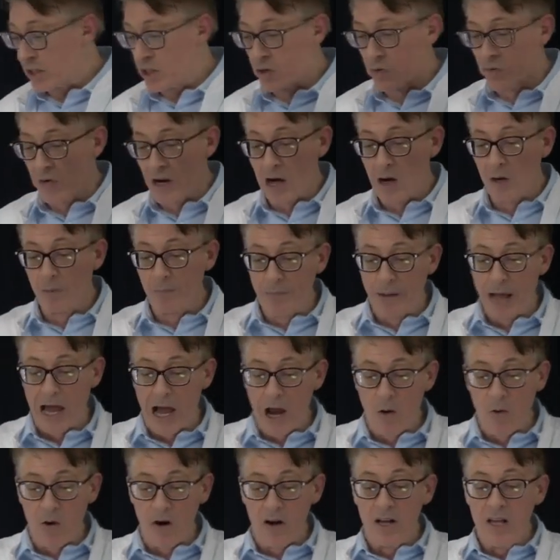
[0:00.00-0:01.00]
And crowd
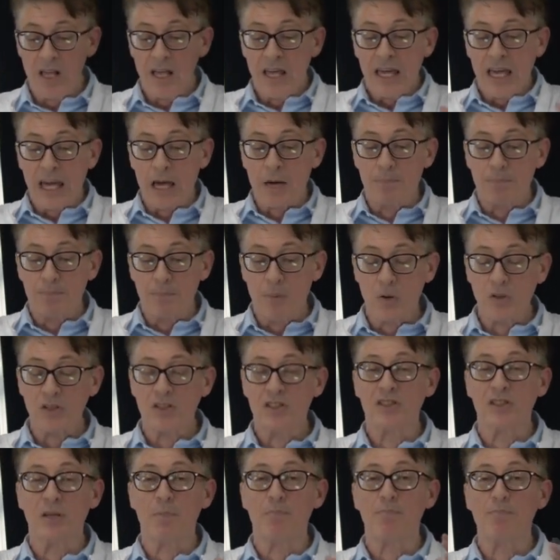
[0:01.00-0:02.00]
power, it
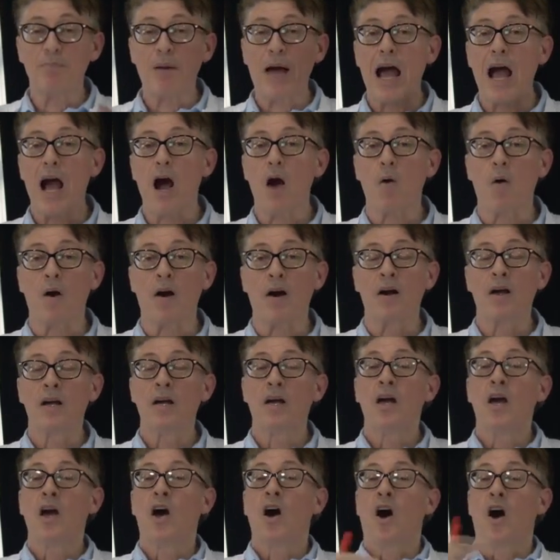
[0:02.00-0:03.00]
puts the power
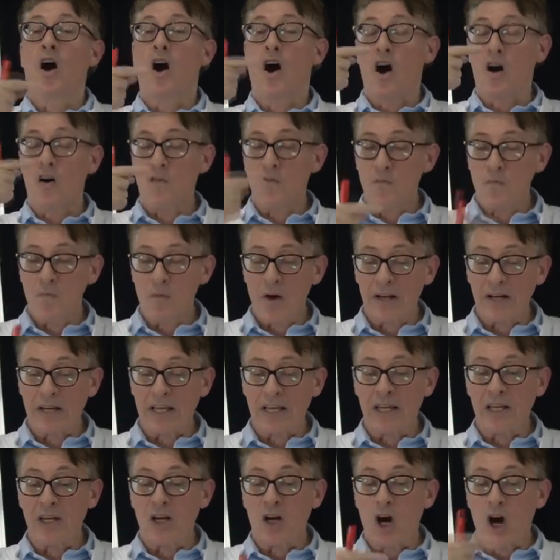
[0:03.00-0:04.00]
of
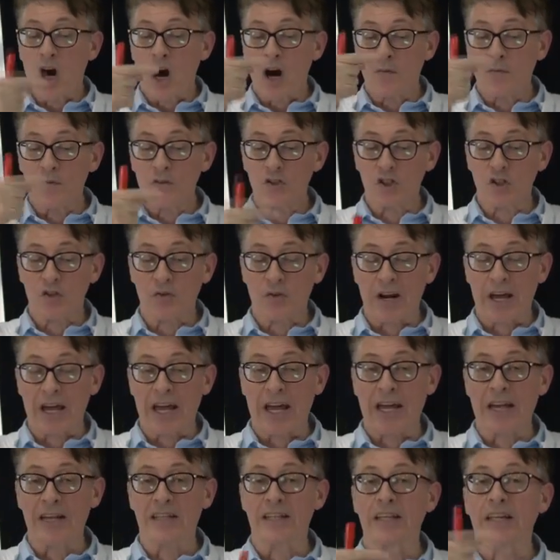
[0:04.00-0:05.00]
money, of
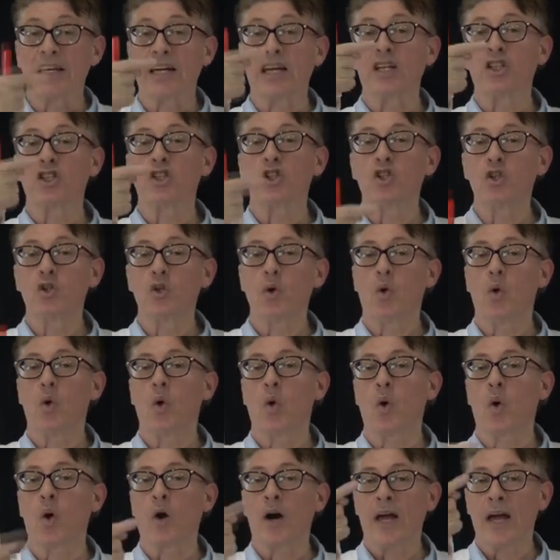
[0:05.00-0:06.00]
trade in
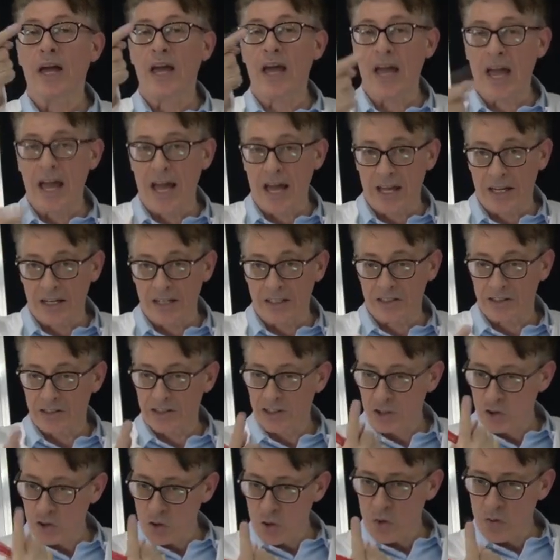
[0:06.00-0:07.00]
your
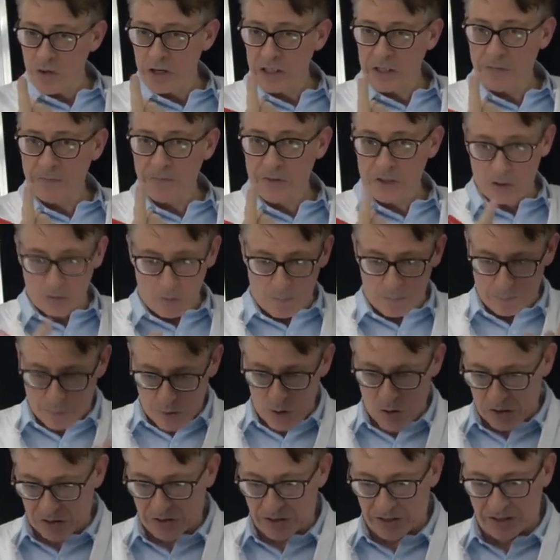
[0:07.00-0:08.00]
hands, your individual
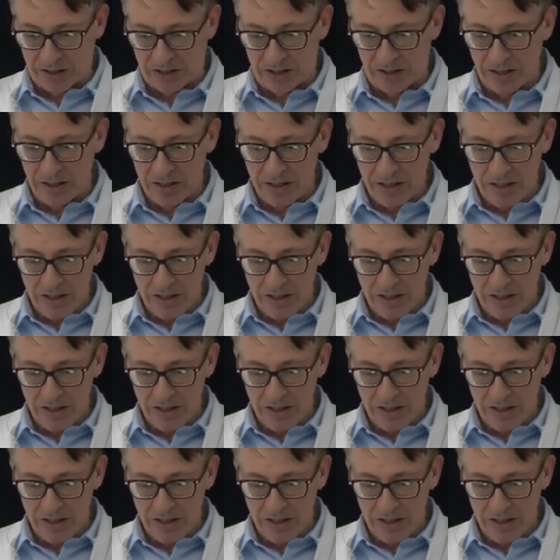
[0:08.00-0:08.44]
person.